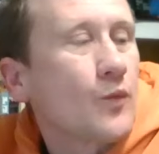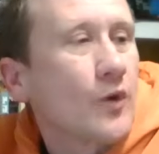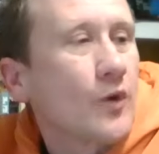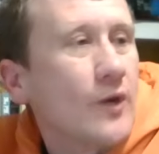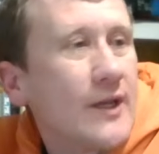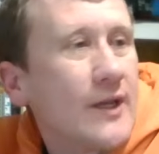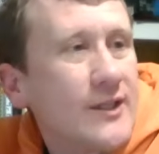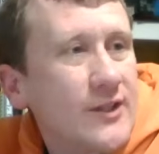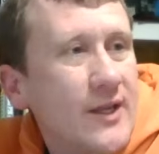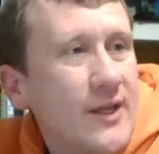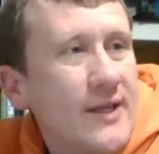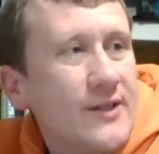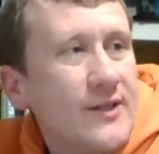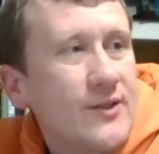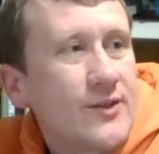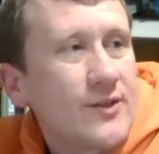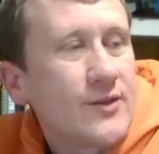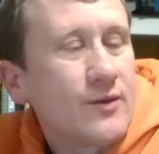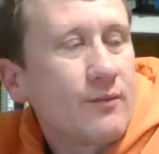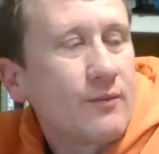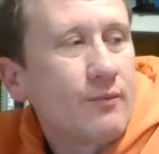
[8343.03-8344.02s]

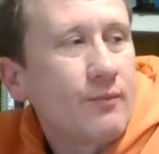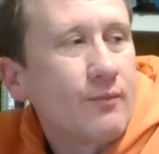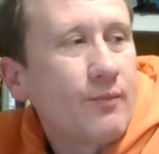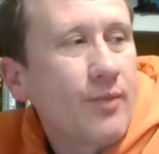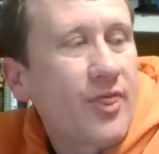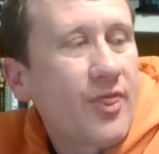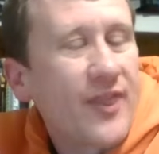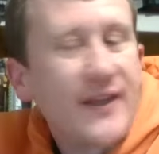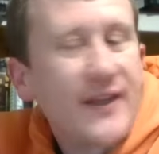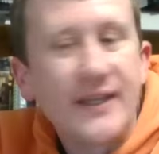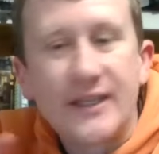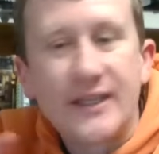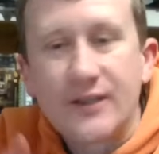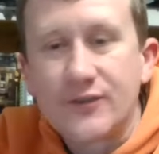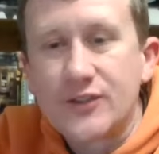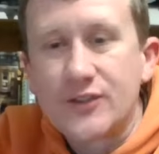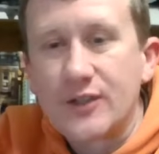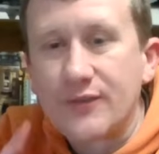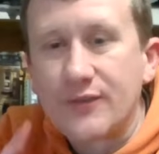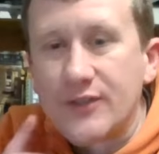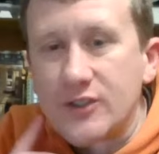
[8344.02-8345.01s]
It's thinking of
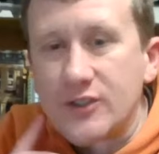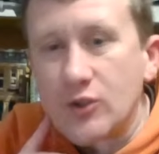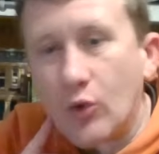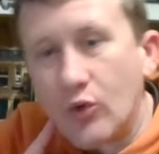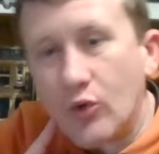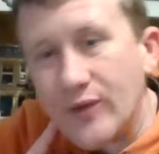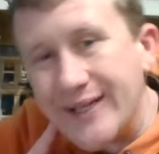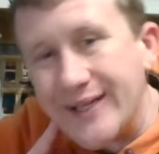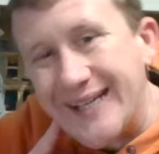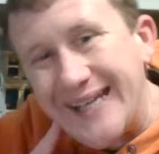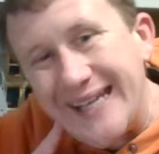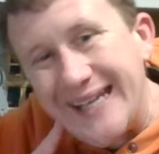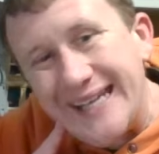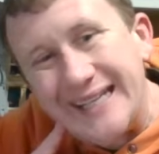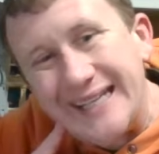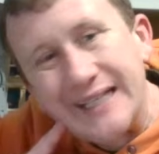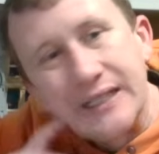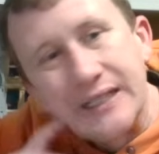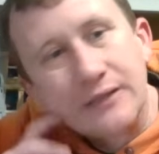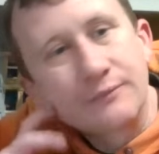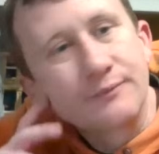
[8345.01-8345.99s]
stuff that's not already
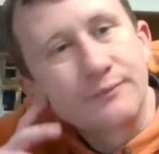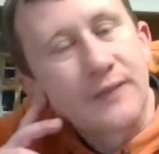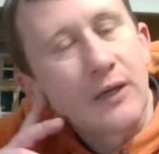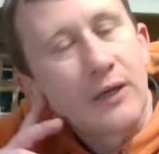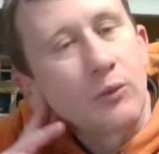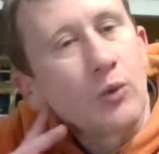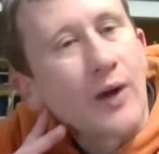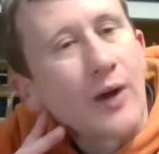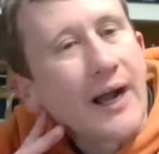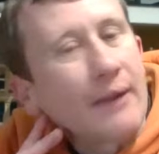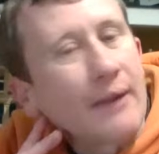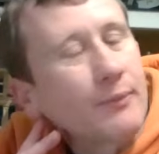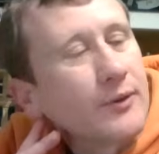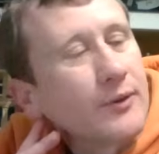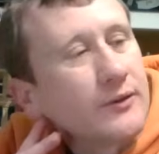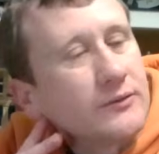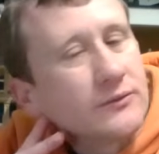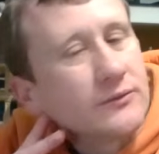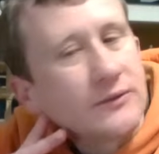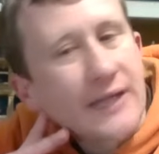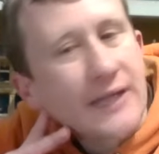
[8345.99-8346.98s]
here that will
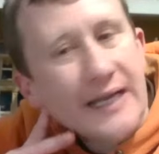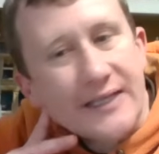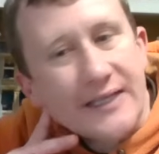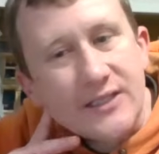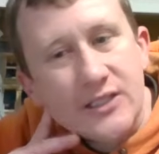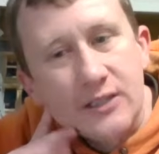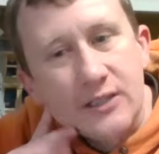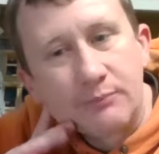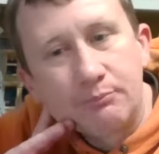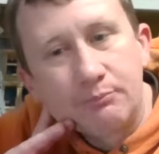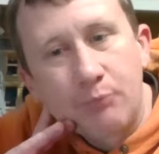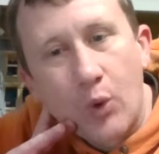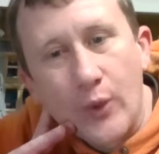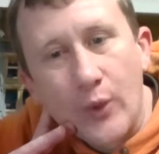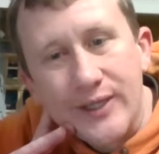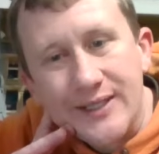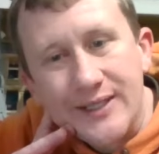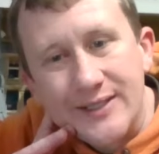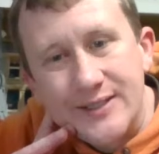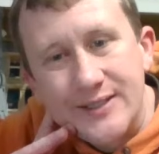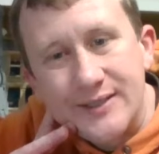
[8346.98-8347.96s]
happen at some
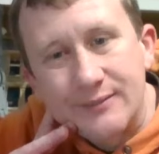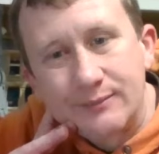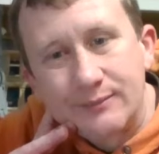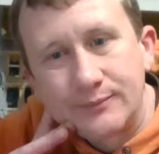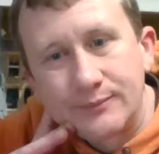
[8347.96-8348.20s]
point.